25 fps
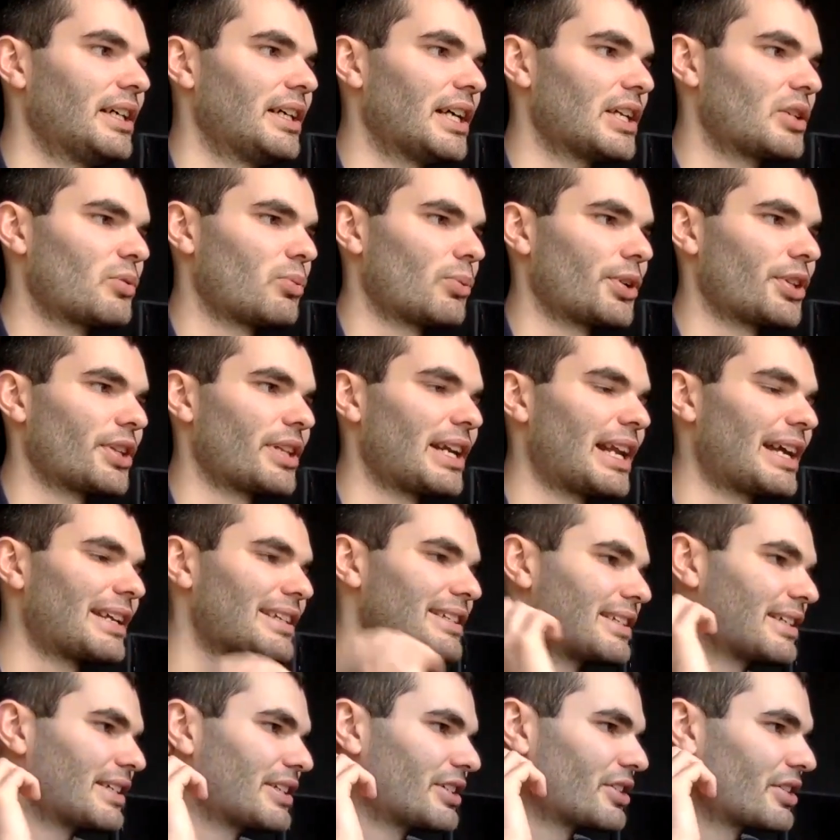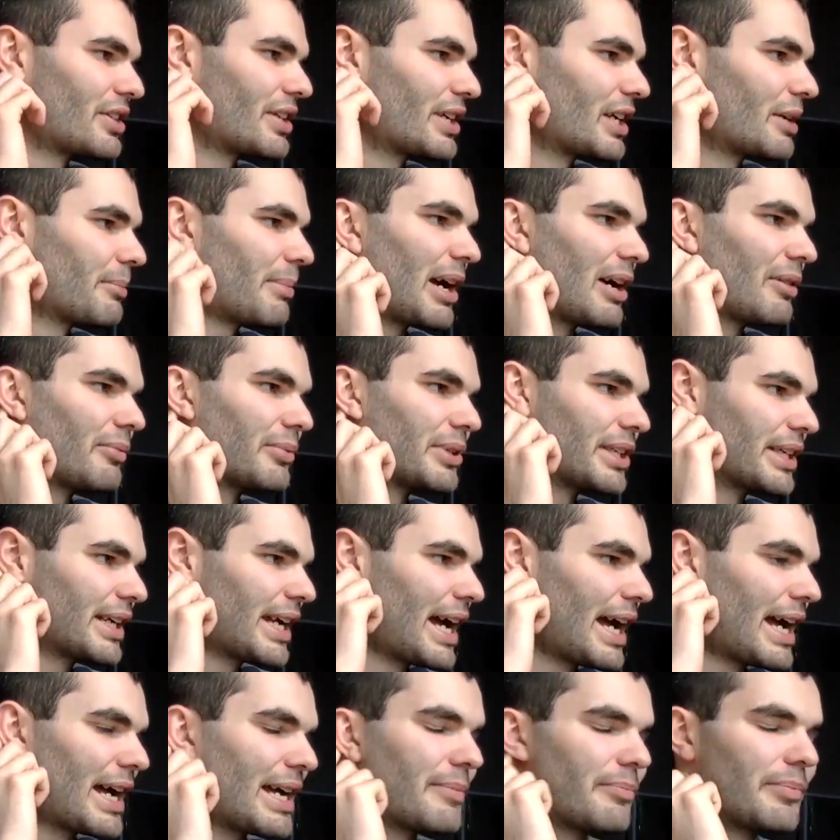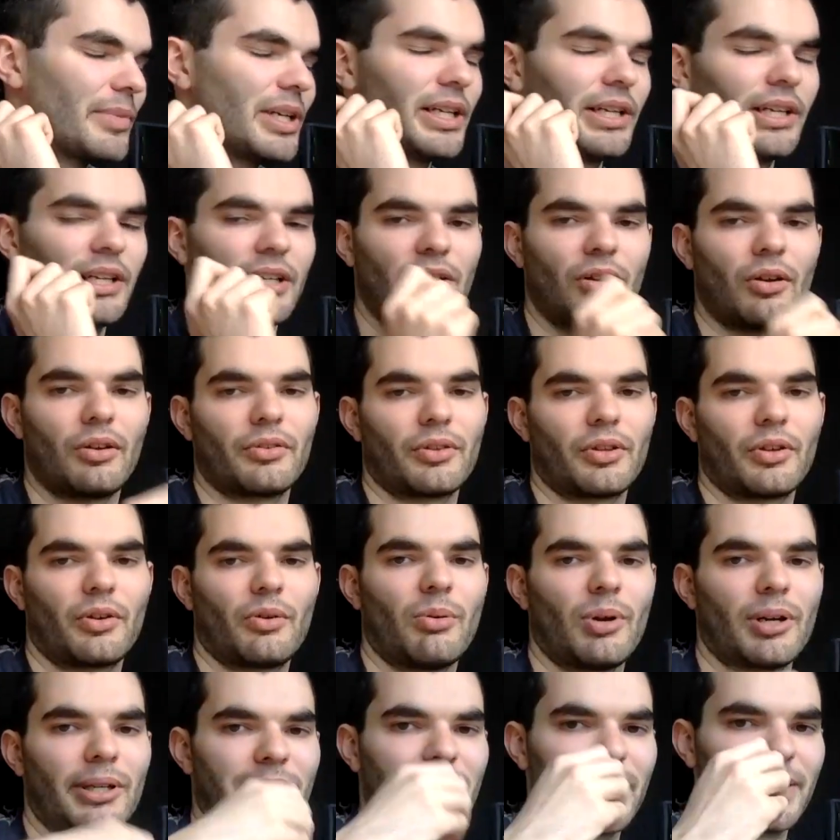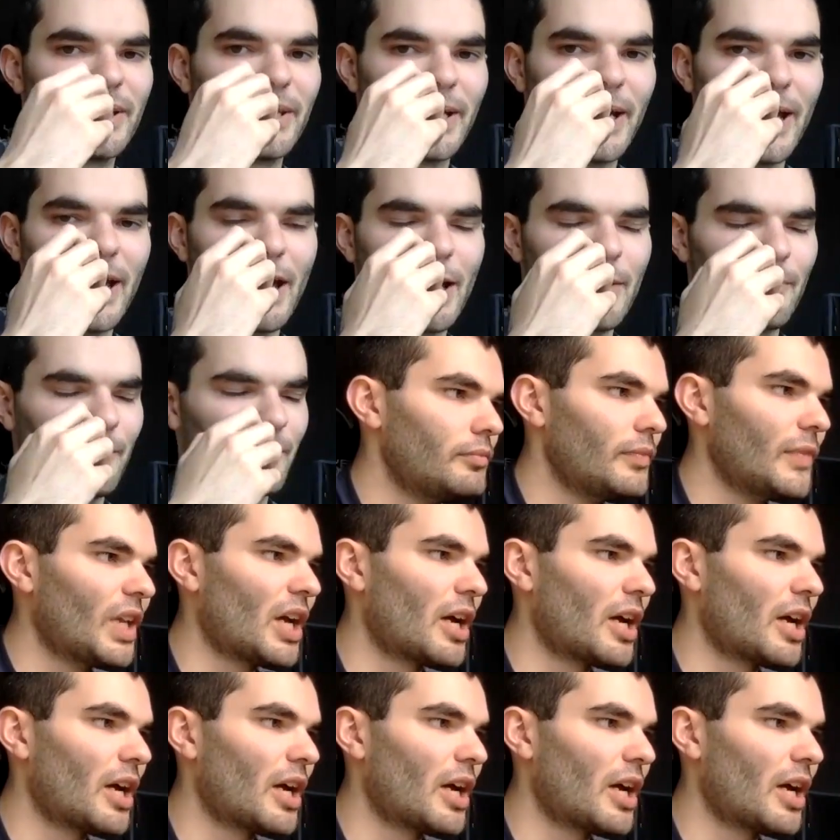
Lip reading: it's one of the last things you think about with a game, like the quality of the game.